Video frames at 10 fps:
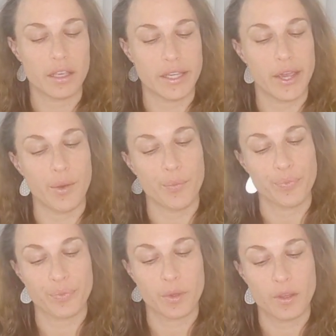yeah
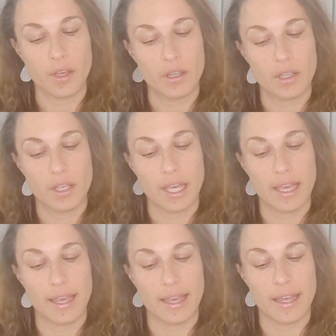
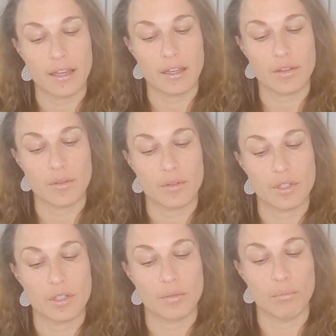and
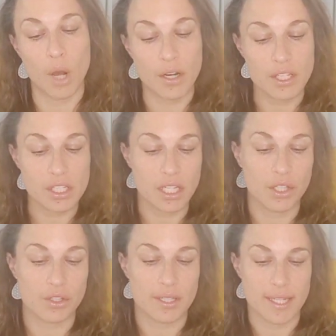mars is
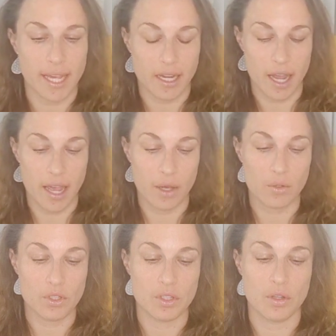in your second
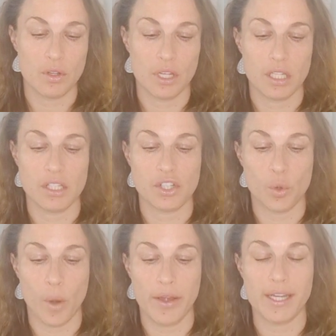house it's
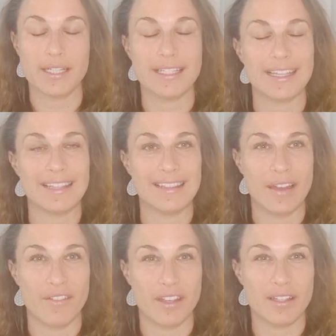squaring the
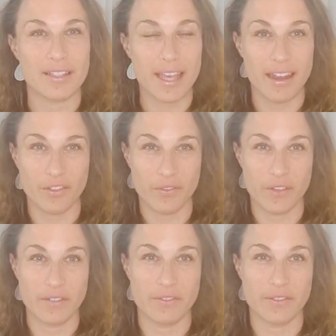11th and
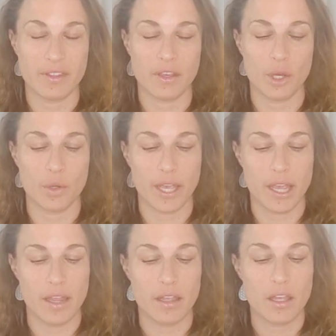5th
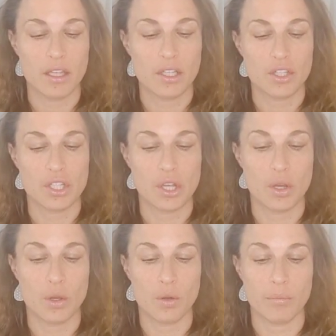okay
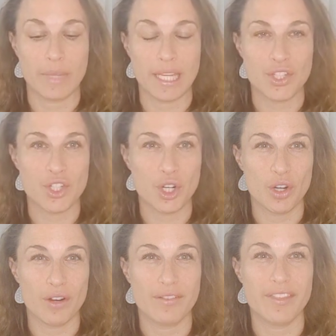so make
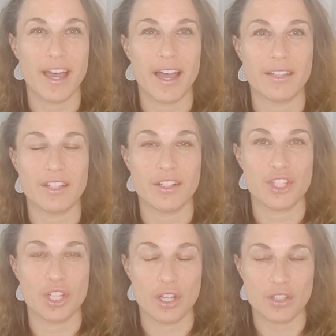sure that
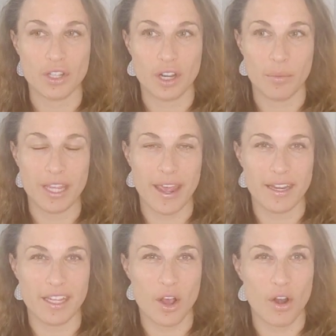there's not going to be
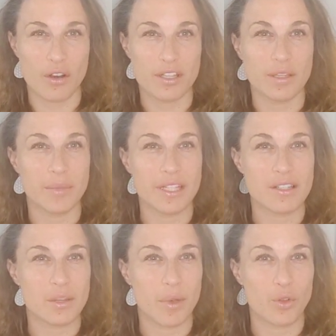any
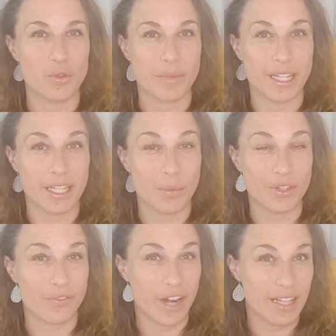arguments about money
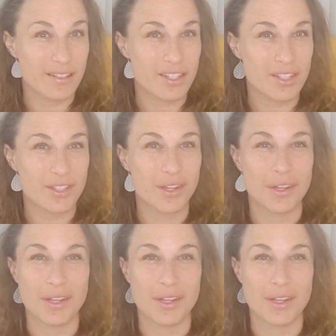with friends